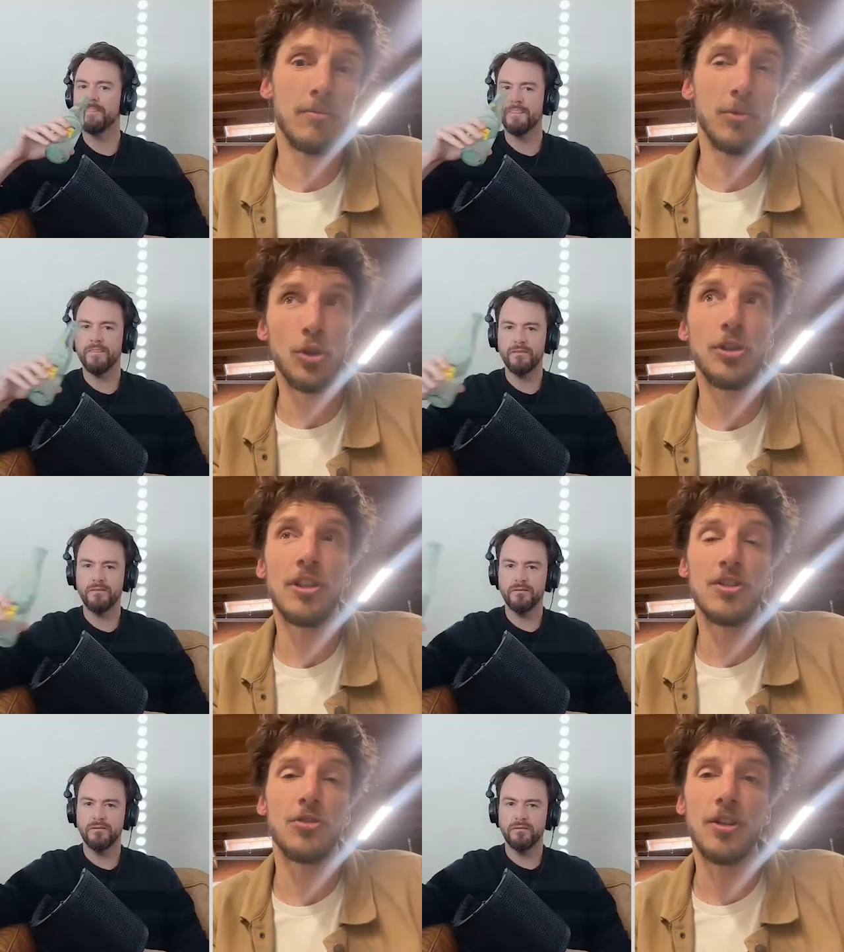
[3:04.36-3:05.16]
Speaker 1: good
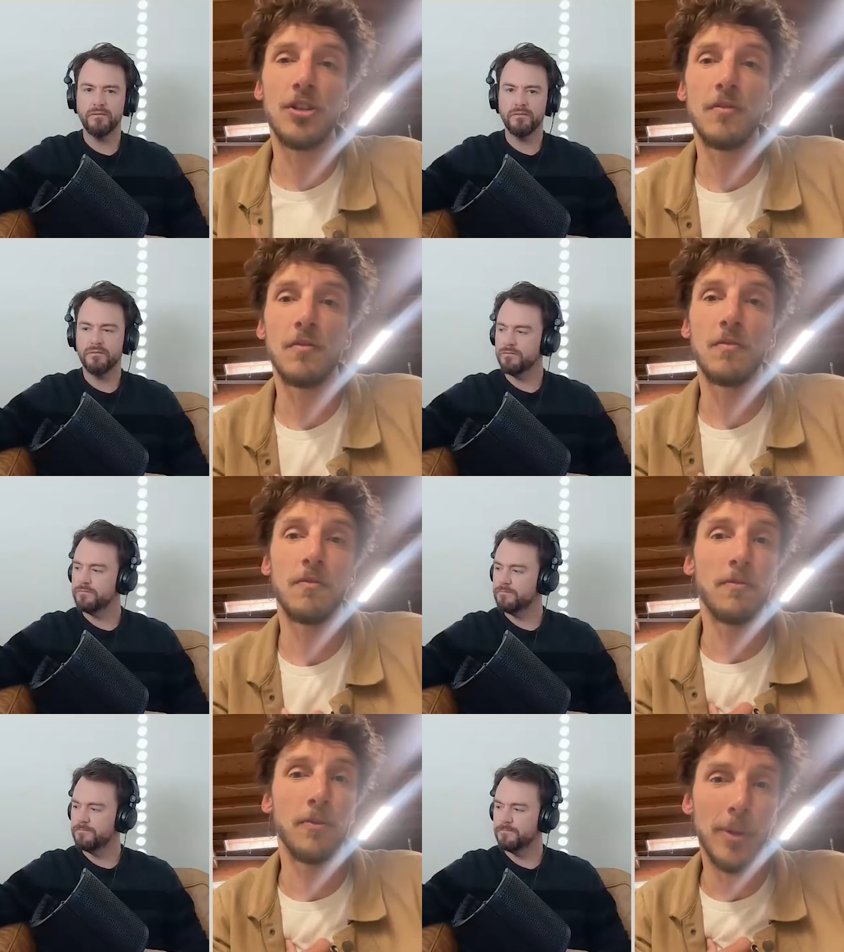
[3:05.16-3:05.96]
construction
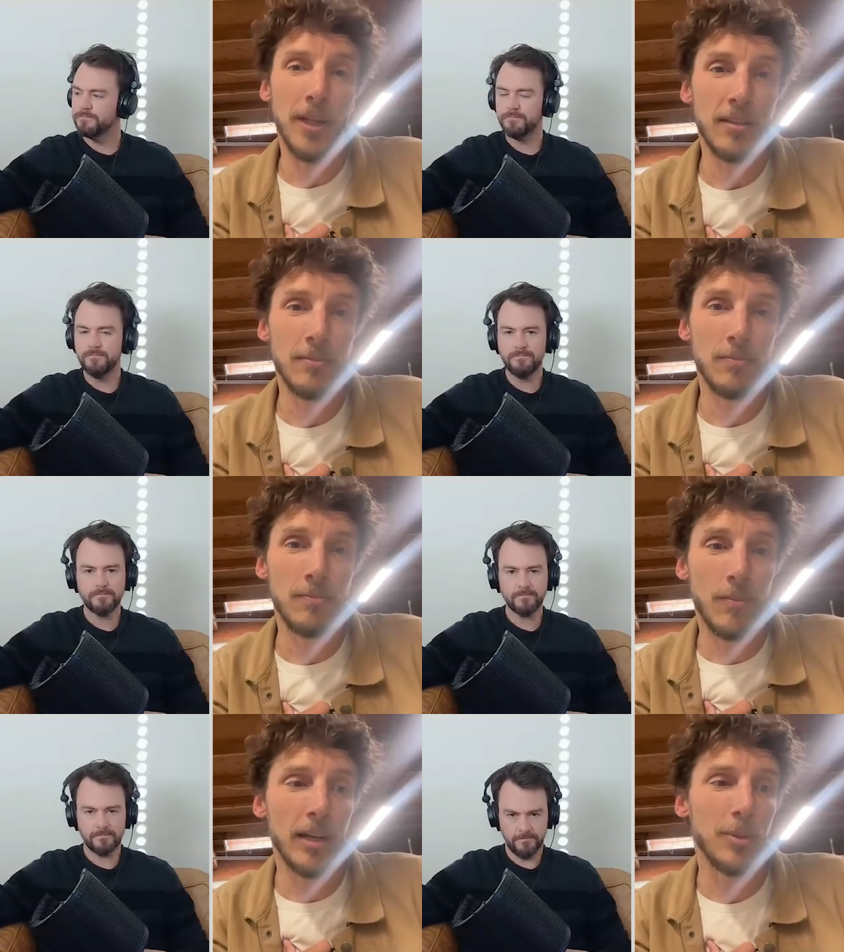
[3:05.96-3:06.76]
for me.
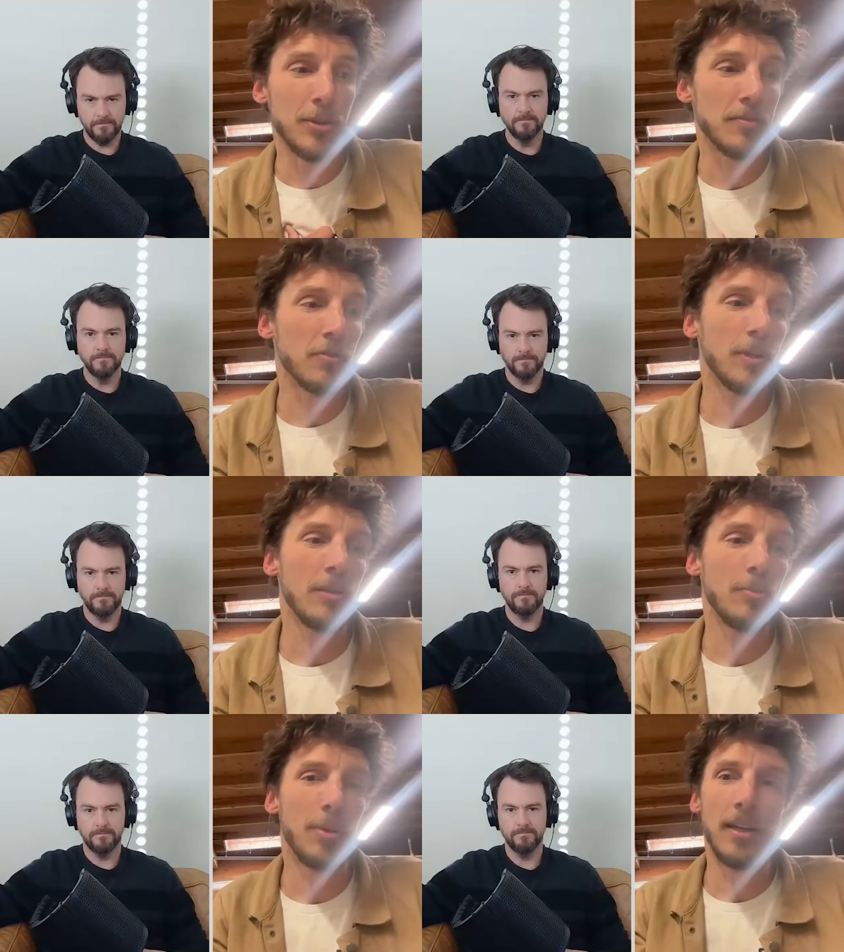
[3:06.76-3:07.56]
I build it for me,
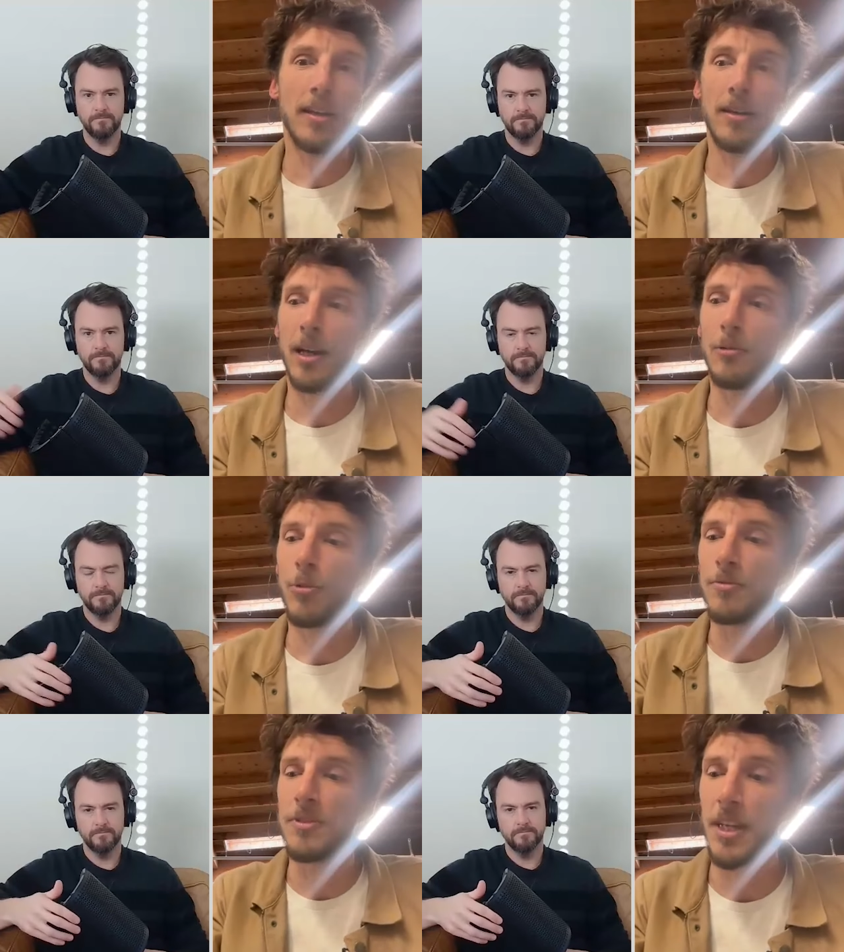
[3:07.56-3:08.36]
but I
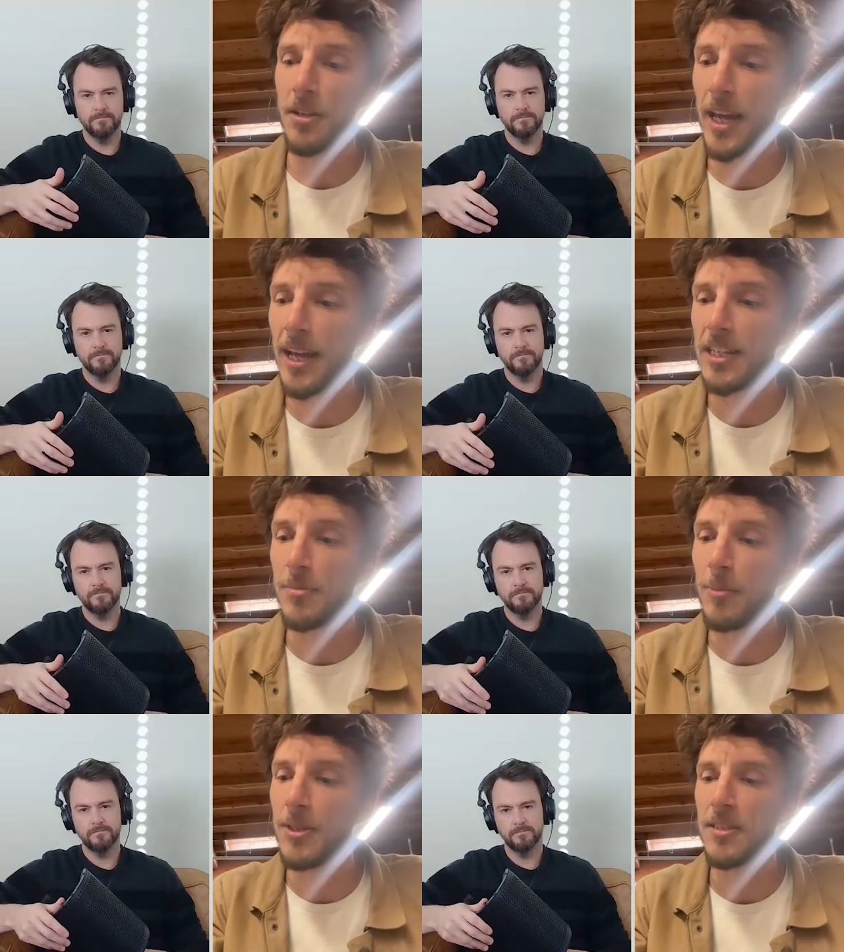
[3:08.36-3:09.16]
won't sell that as my
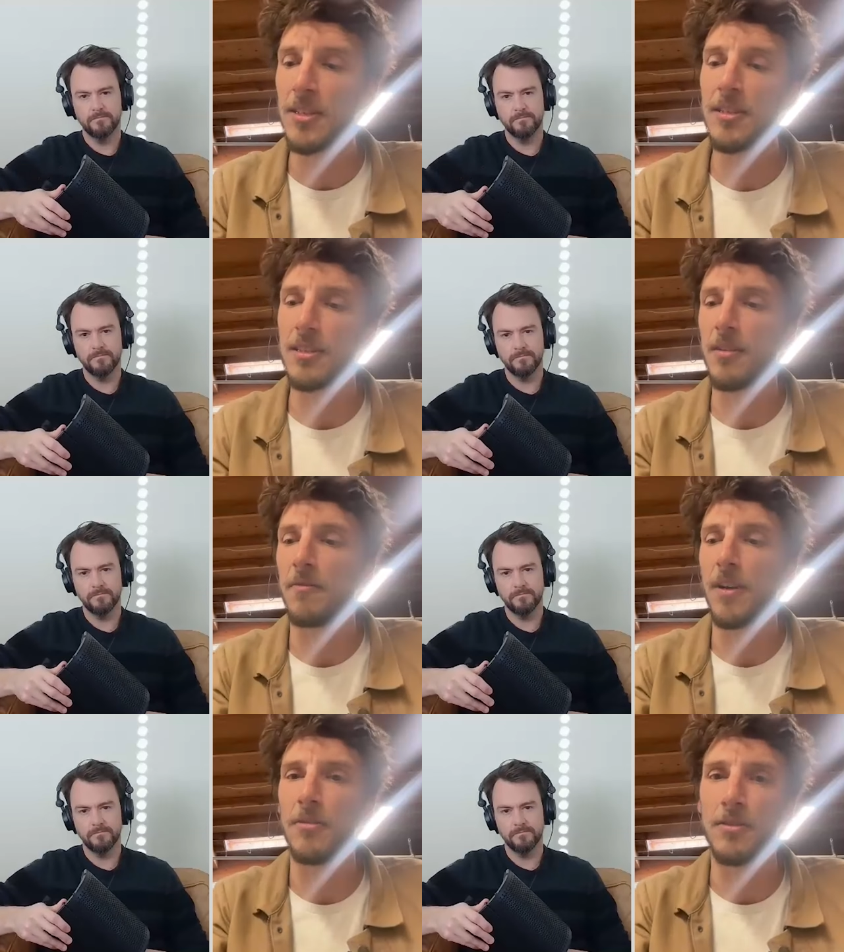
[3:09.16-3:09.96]
business because I
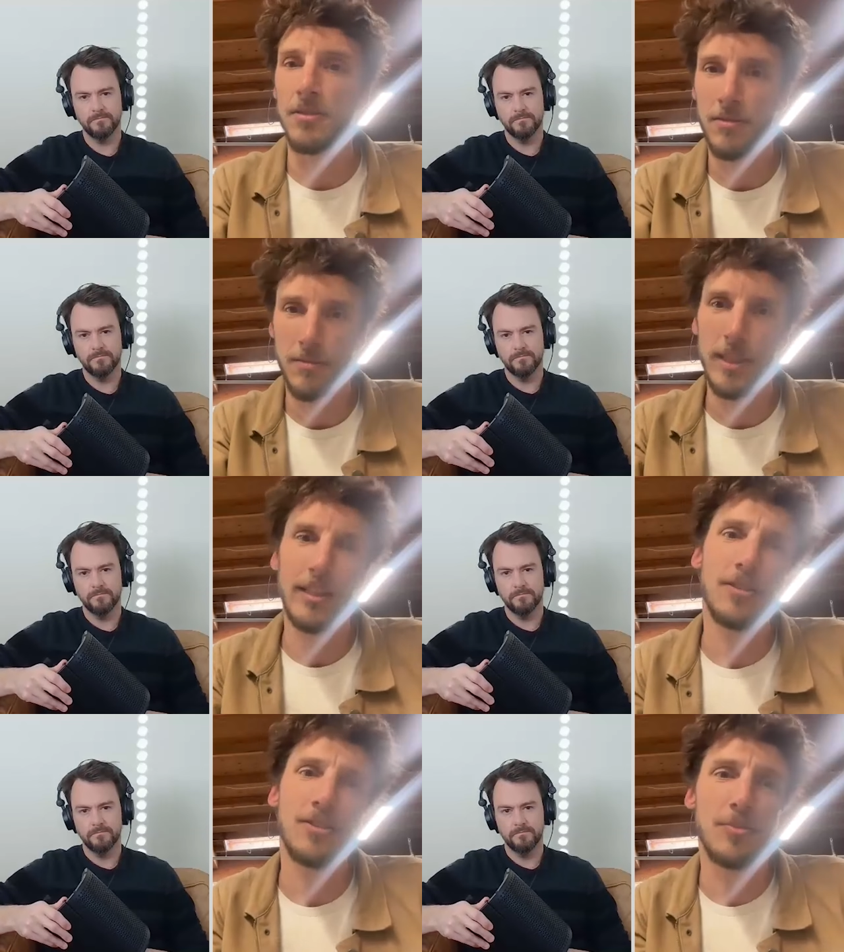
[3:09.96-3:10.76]
found, like
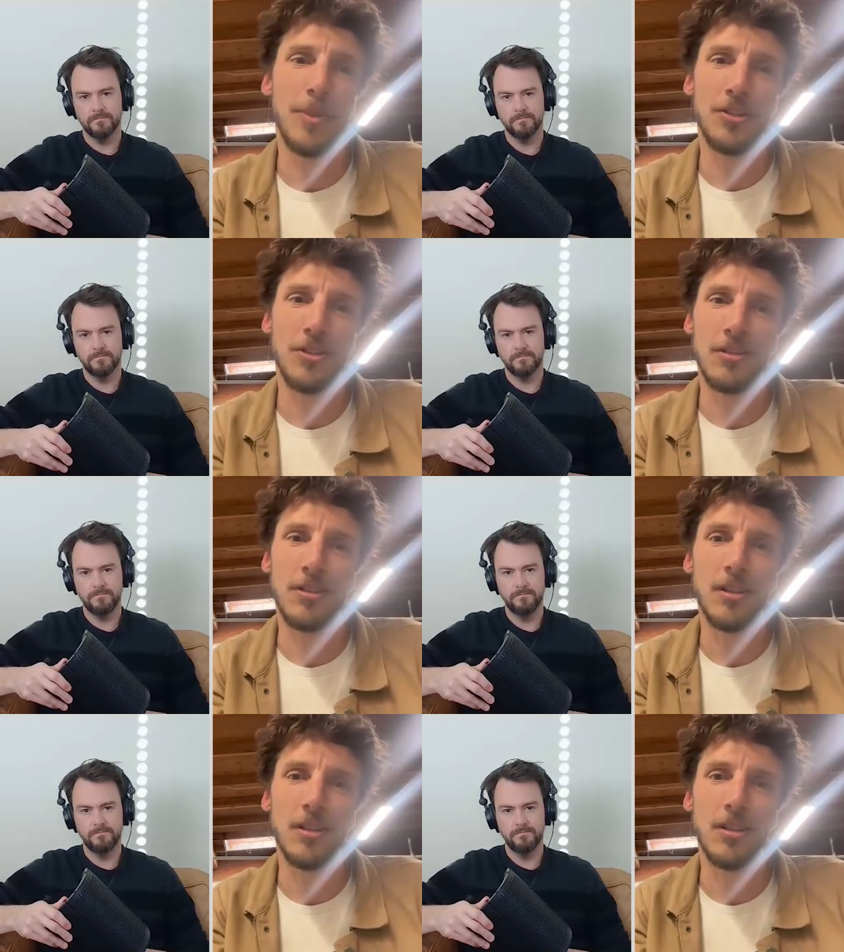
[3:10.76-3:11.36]
I just mentioned,